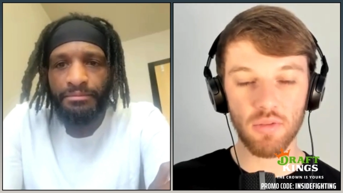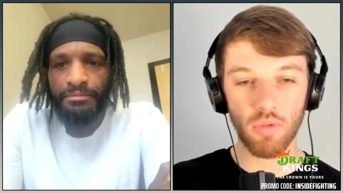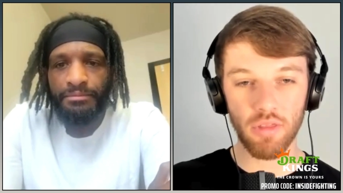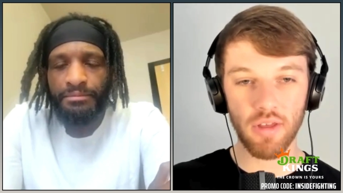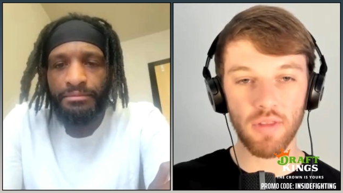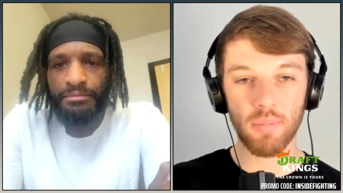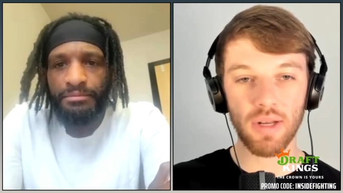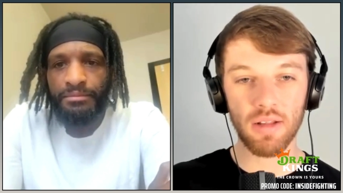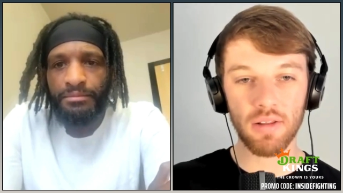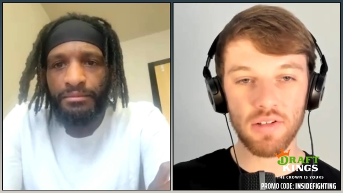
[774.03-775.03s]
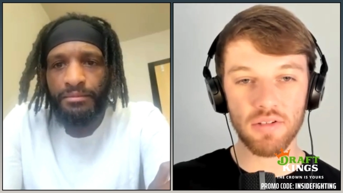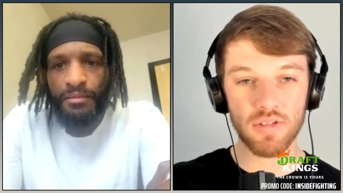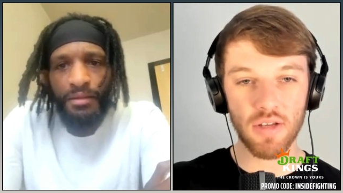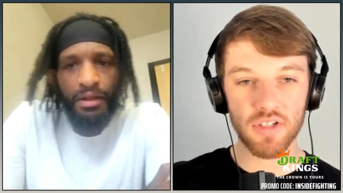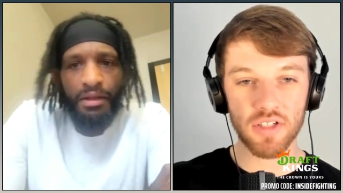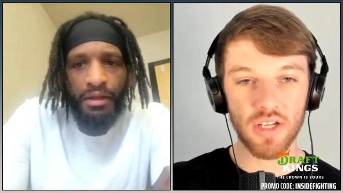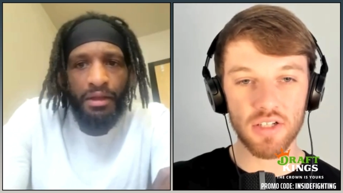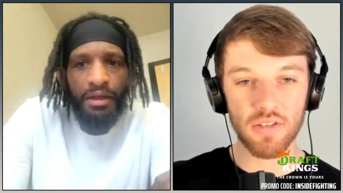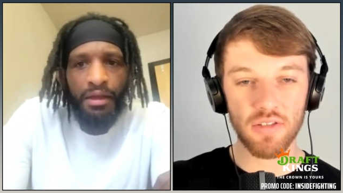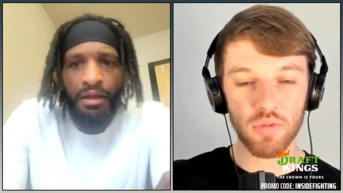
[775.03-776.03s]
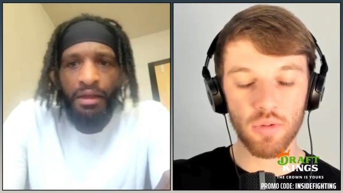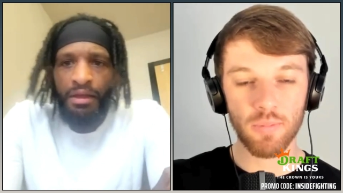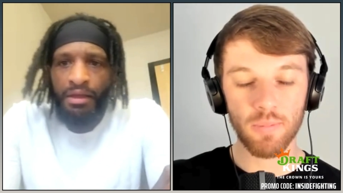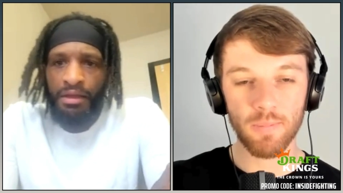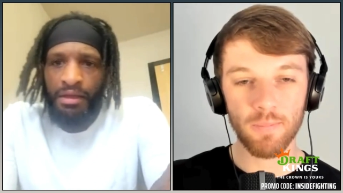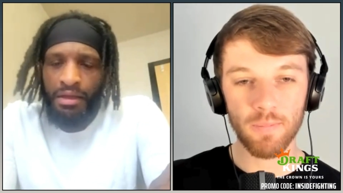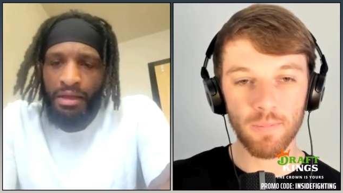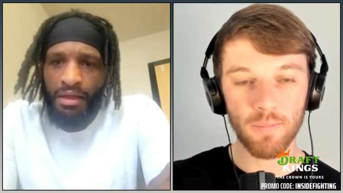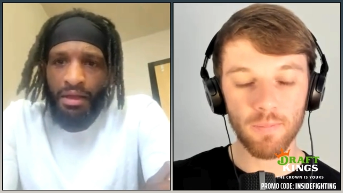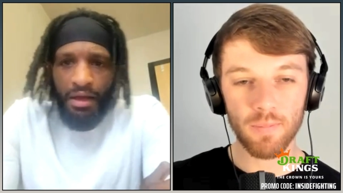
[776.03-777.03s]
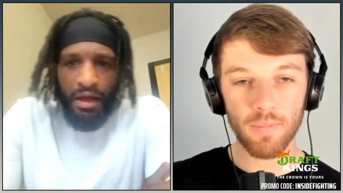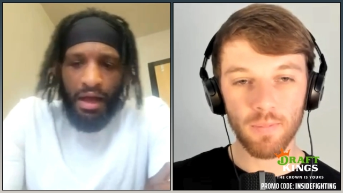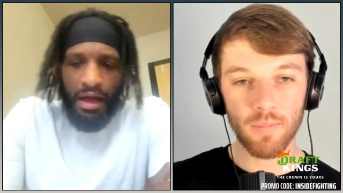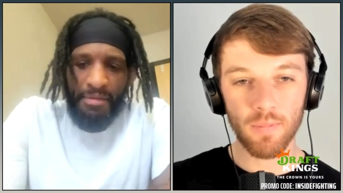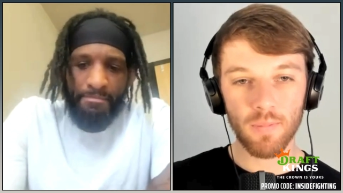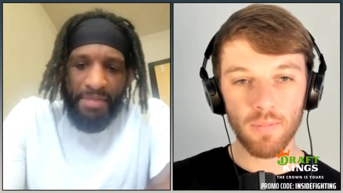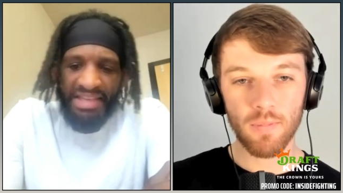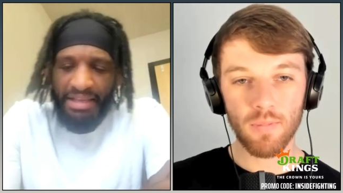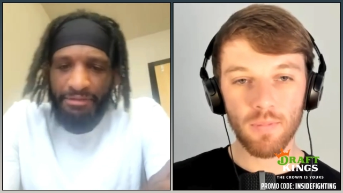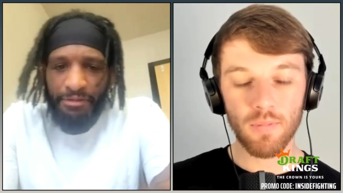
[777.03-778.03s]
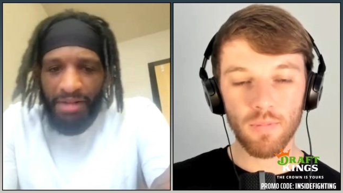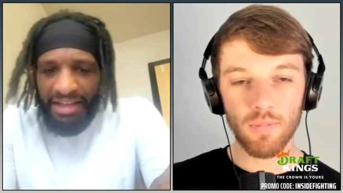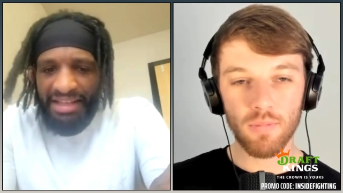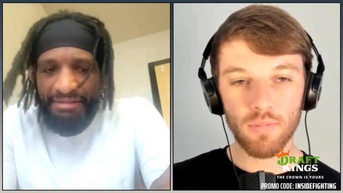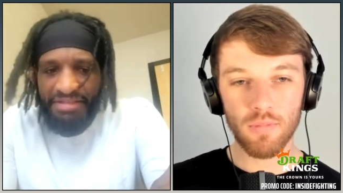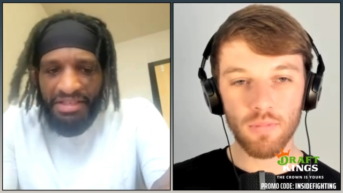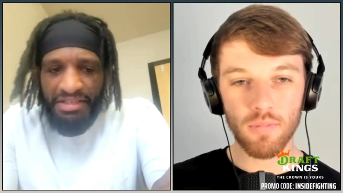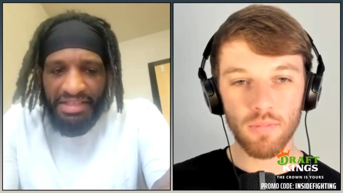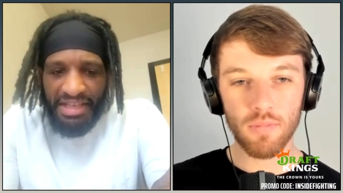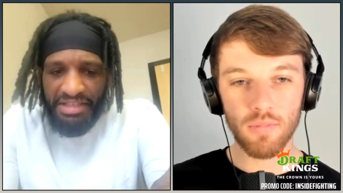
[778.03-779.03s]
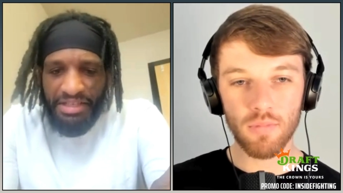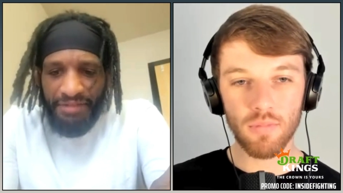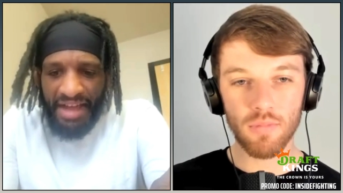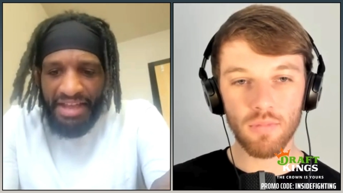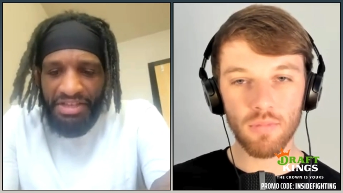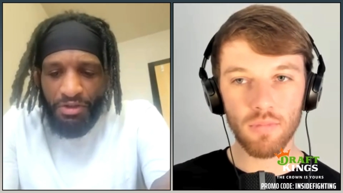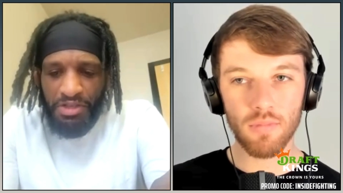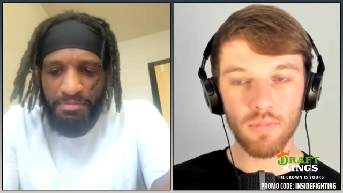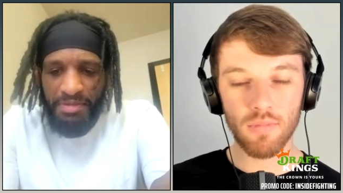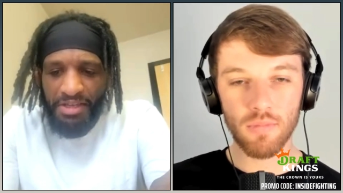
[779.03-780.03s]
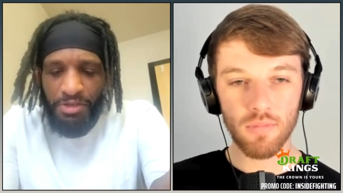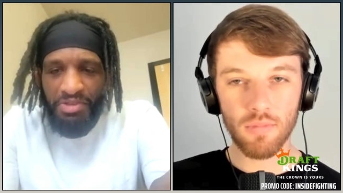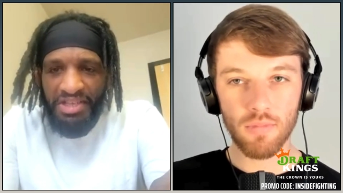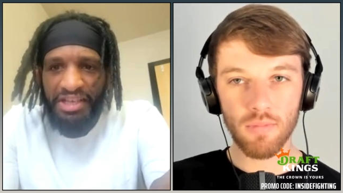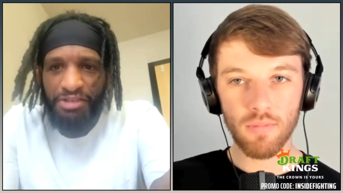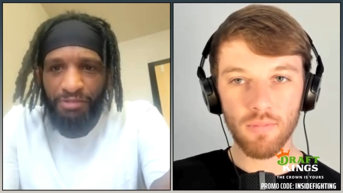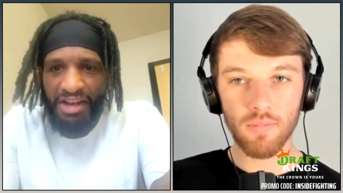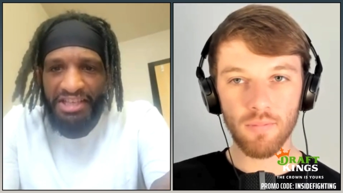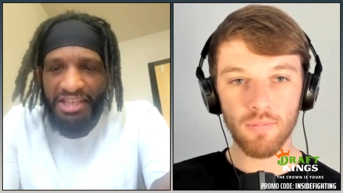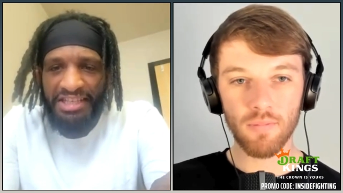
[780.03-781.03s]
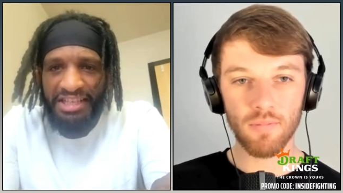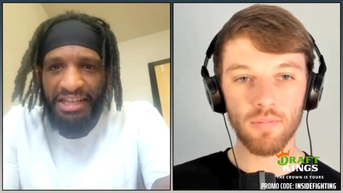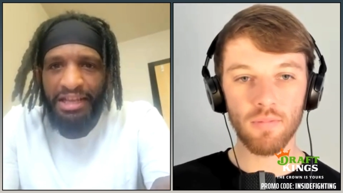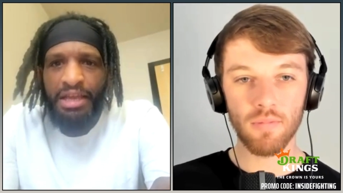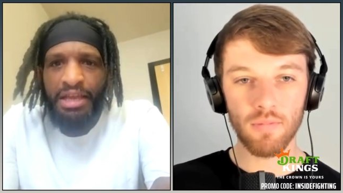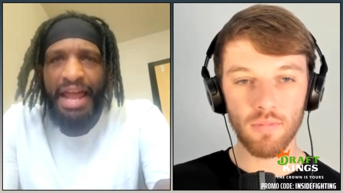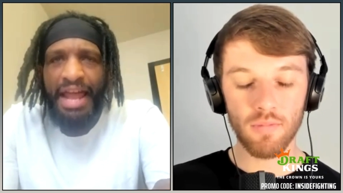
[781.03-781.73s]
Speaker 1: and one thing that Belal needs to do to have success in this one.
Speaker 2: Um, the biggest thing for Bilal to have success in this fight is going to be using his wrestling to not